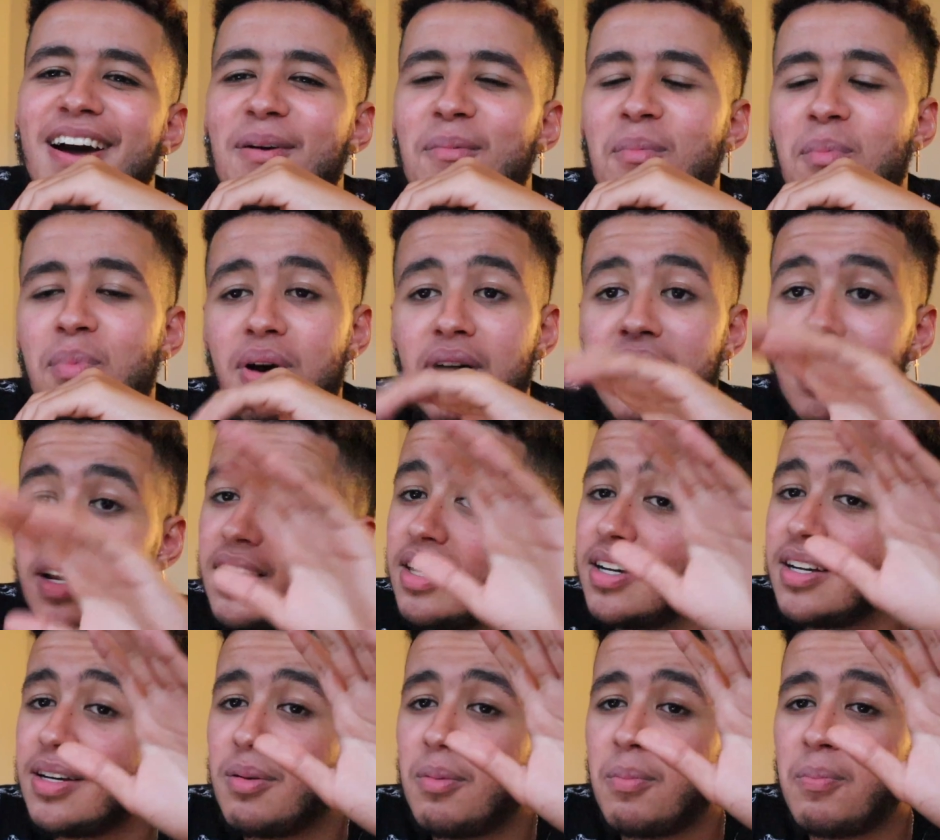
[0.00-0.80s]
But
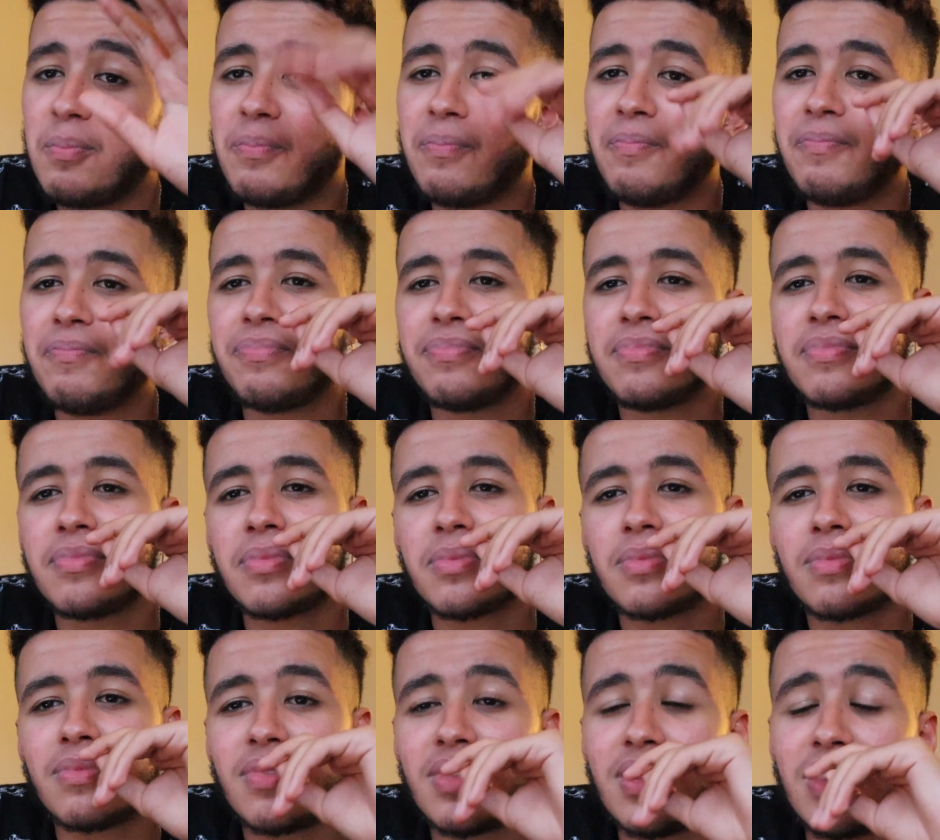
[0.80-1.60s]
um,
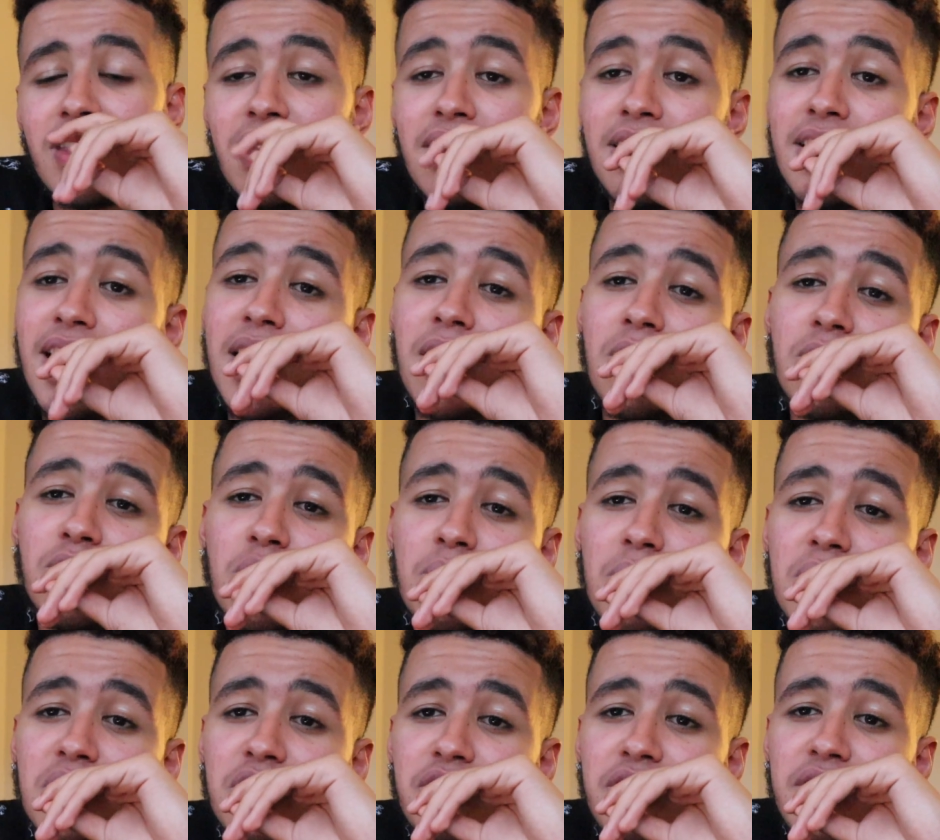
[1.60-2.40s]
thank you
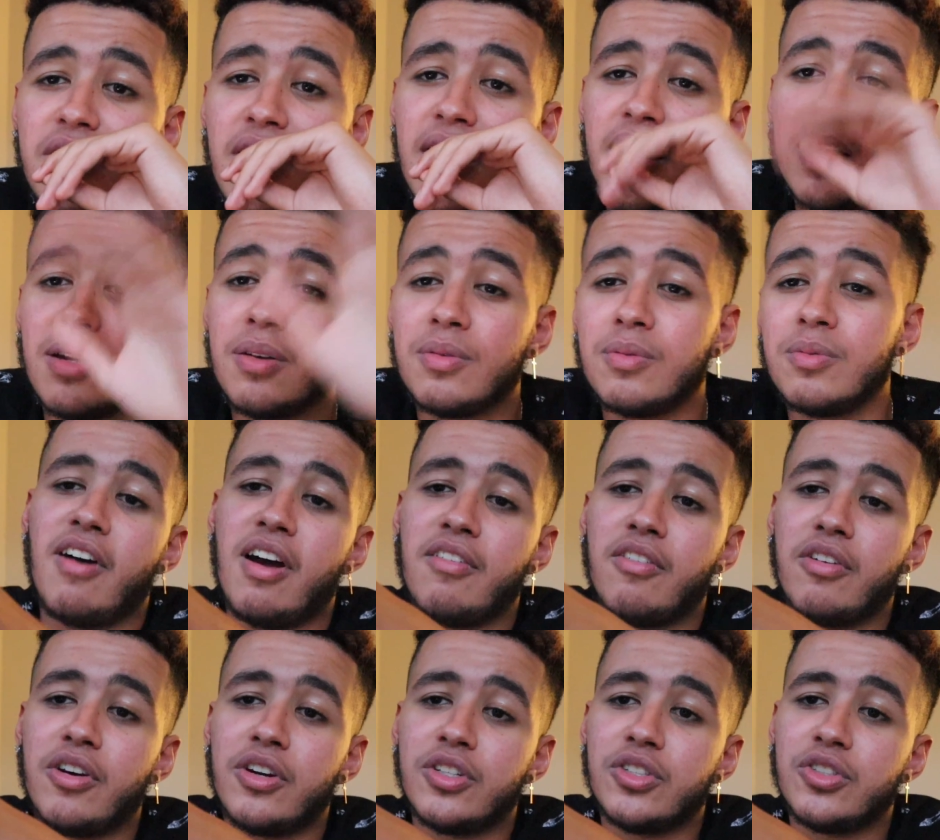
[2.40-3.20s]
so much for that
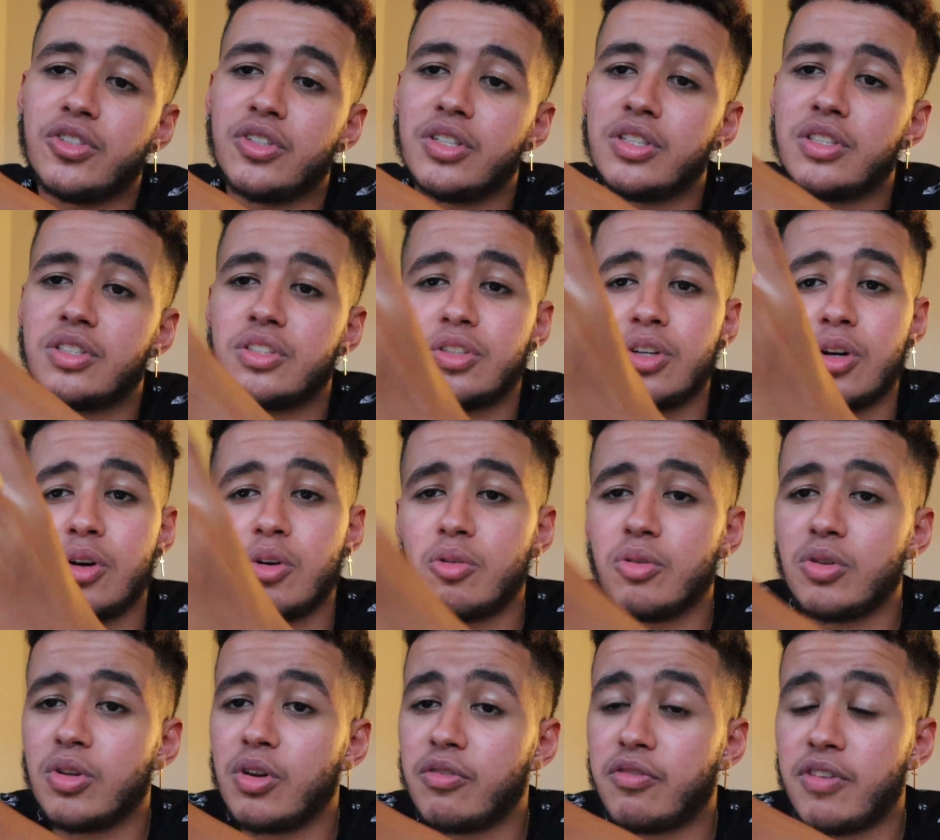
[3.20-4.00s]
500
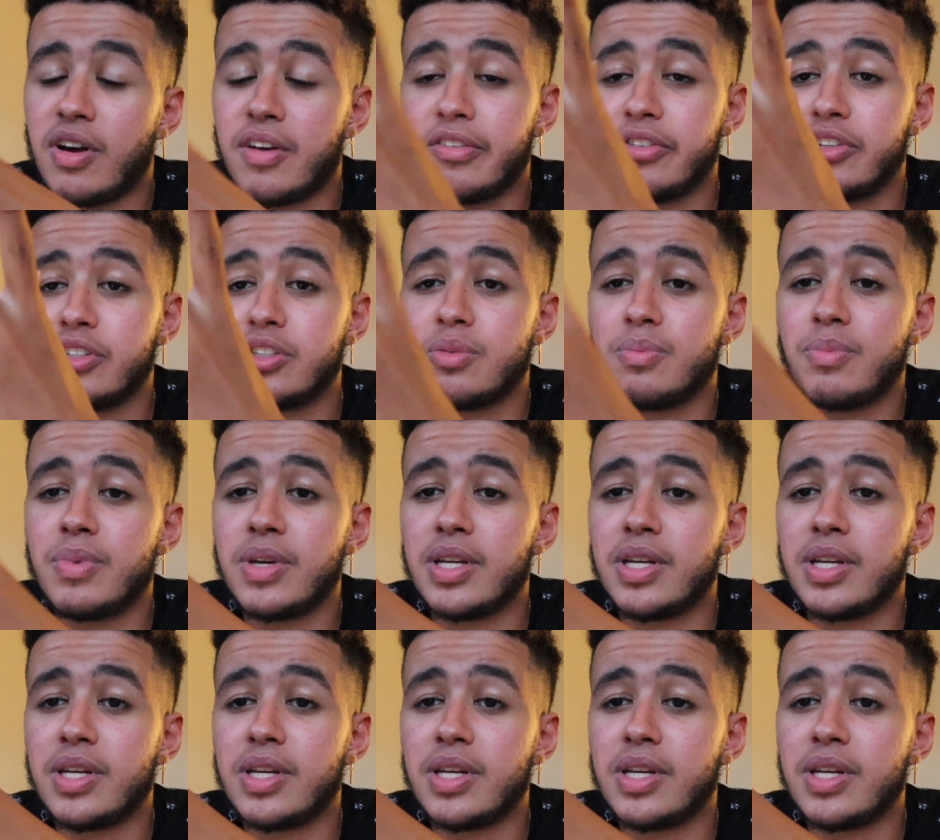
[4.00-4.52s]
so you know 500 is a